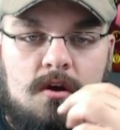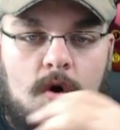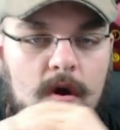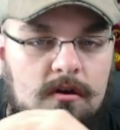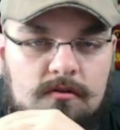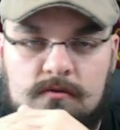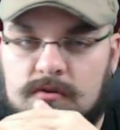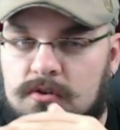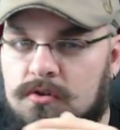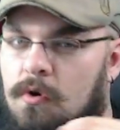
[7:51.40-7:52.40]
going through
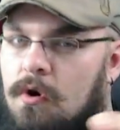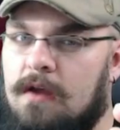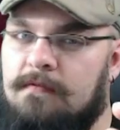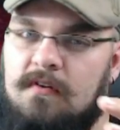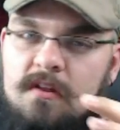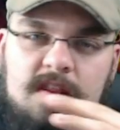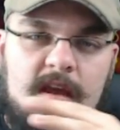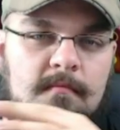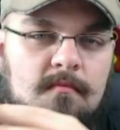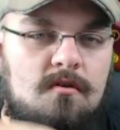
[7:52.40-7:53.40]
the story, feeling
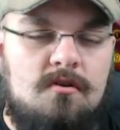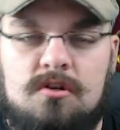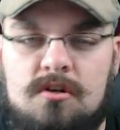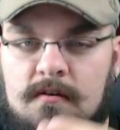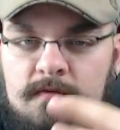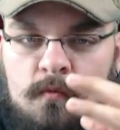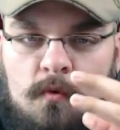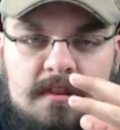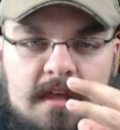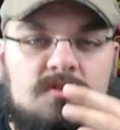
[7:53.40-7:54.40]
the immersion of
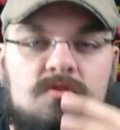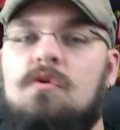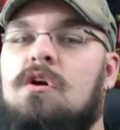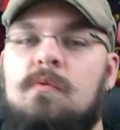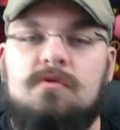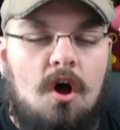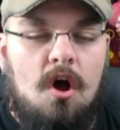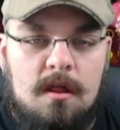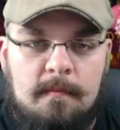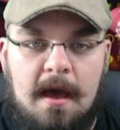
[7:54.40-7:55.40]
what that story was
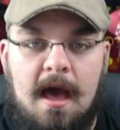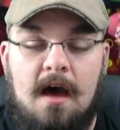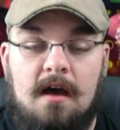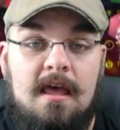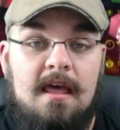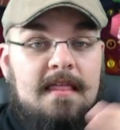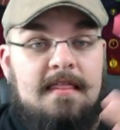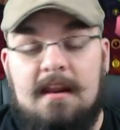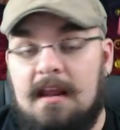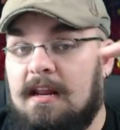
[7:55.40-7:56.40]
all about.
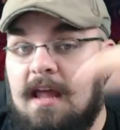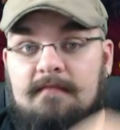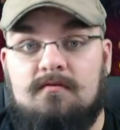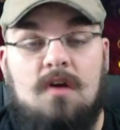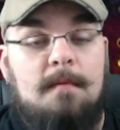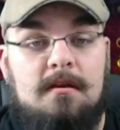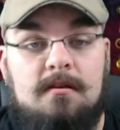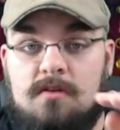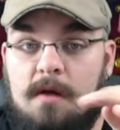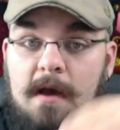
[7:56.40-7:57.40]
Then it could have
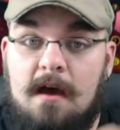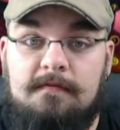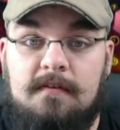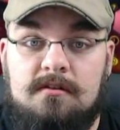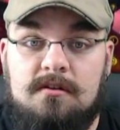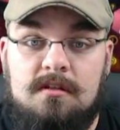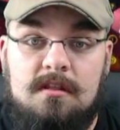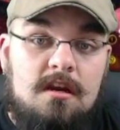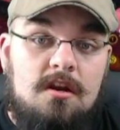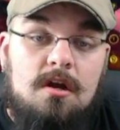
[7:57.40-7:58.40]
drop-in, drop-out features.
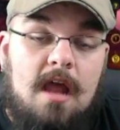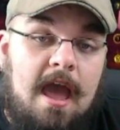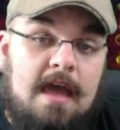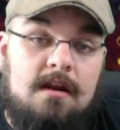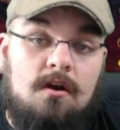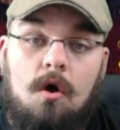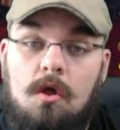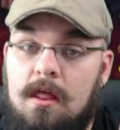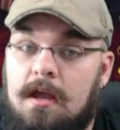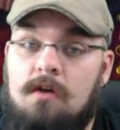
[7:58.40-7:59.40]
And then you could add in a
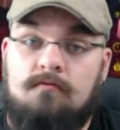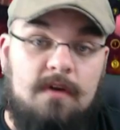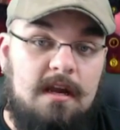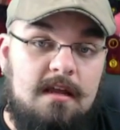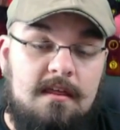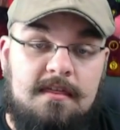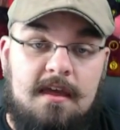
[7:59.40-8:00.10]
whole, arena